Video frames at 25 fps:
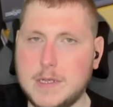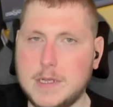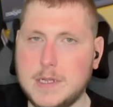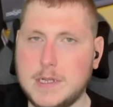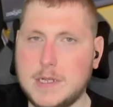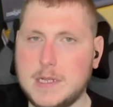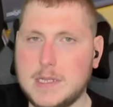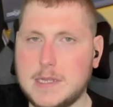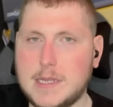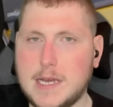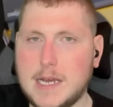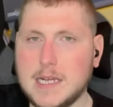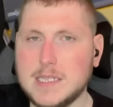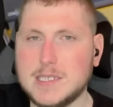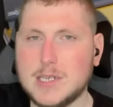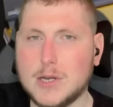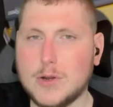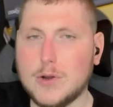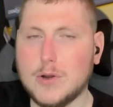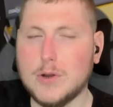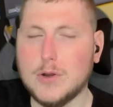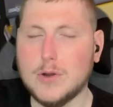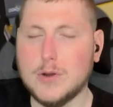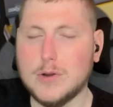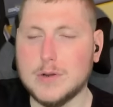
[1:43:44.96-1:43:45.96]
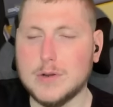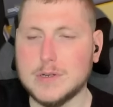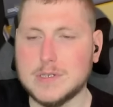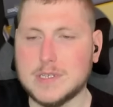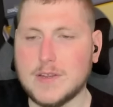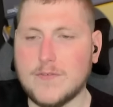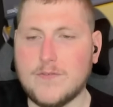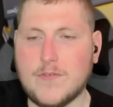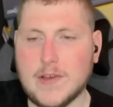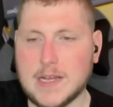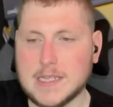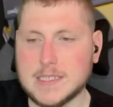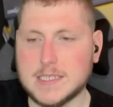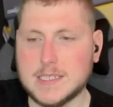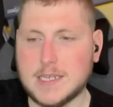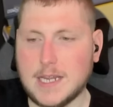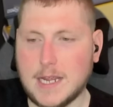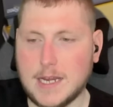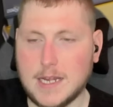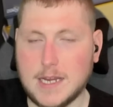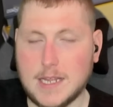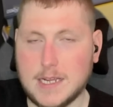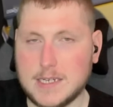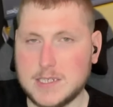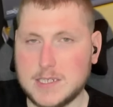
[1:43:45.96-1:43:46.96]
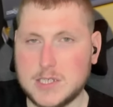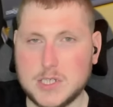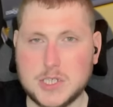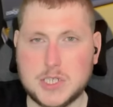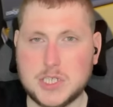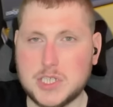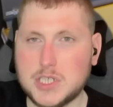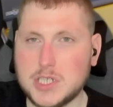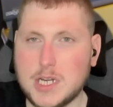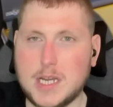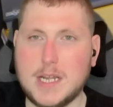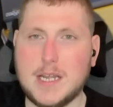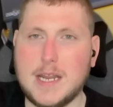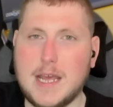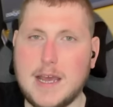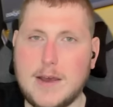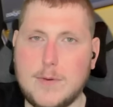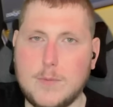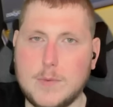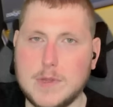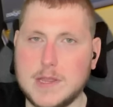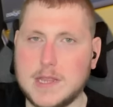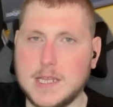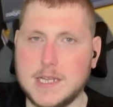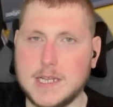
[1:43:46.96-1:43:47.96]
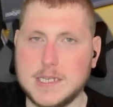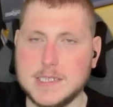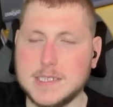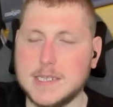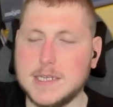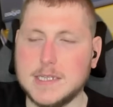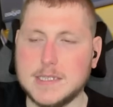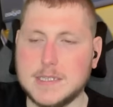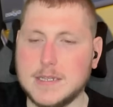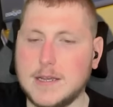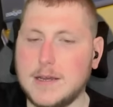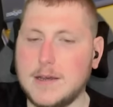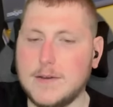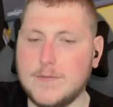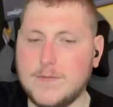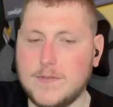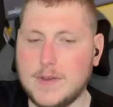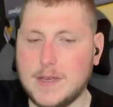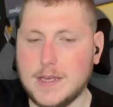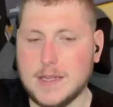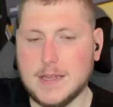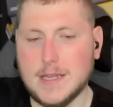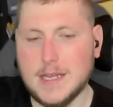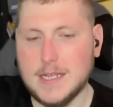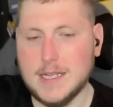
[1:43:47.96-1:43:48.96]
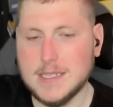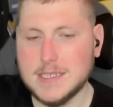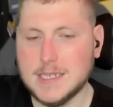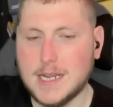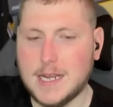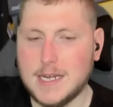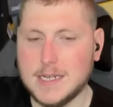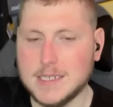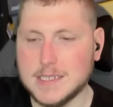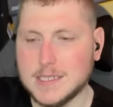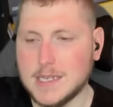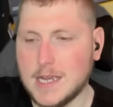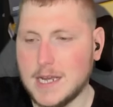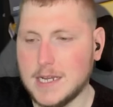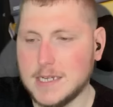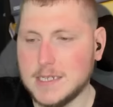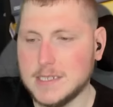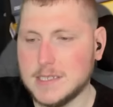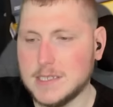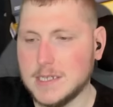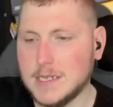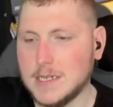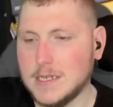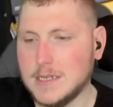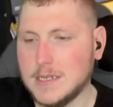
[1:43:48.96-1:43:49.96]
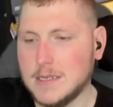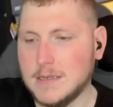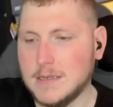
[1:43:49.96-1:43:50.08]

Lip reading: That's her defense technique, just shut down when things get tough. And that's kind of sad to see.